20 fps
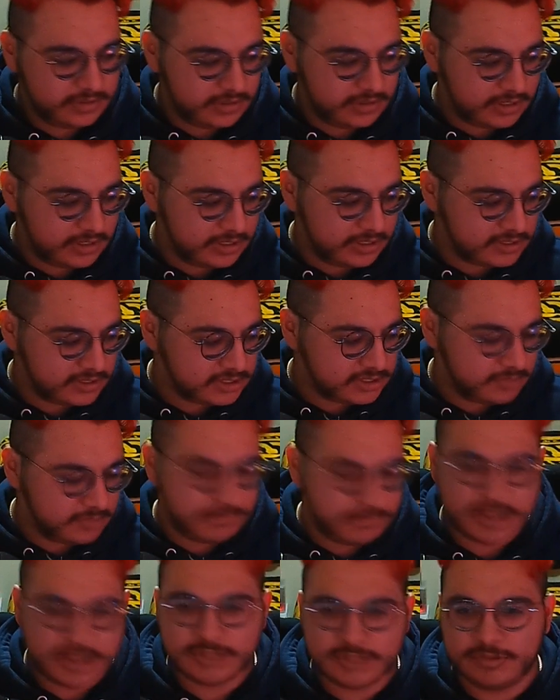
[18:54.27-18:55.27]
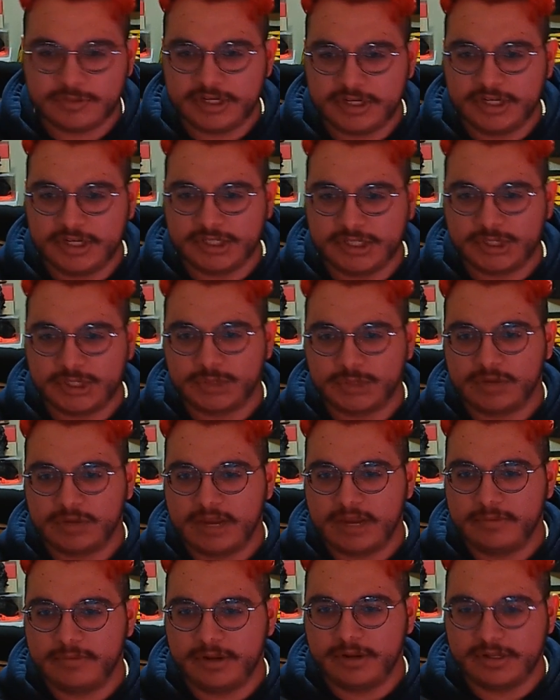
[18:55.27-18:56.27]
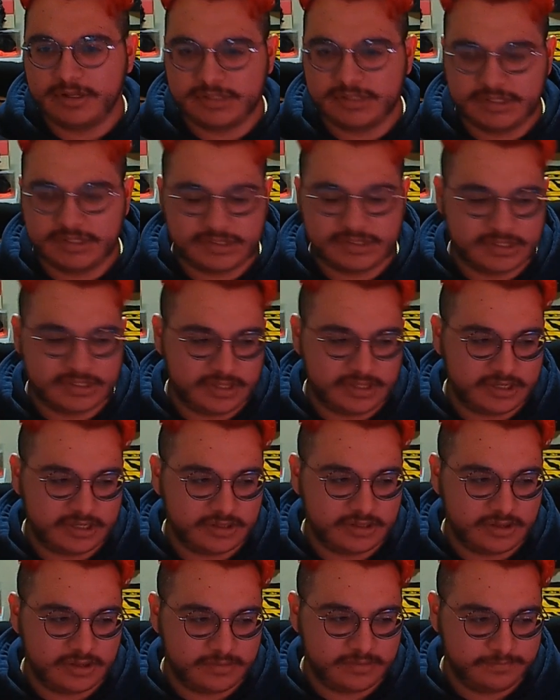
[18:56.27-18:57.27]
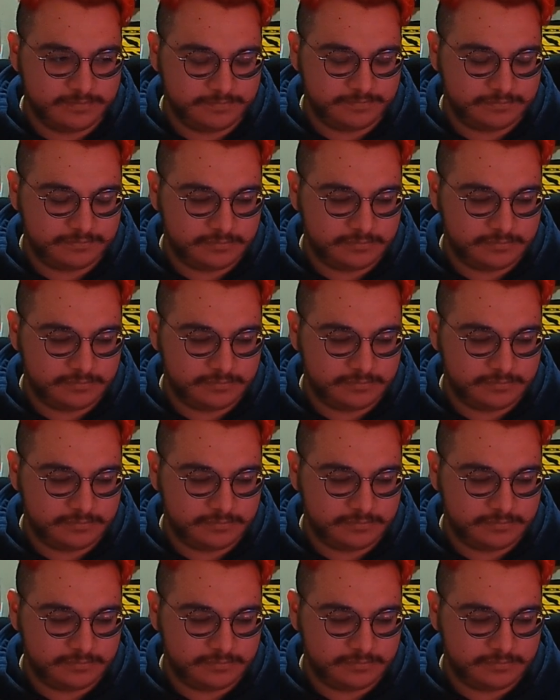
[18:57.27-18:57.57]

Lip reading: I guess the best way to describe it is it's like oh,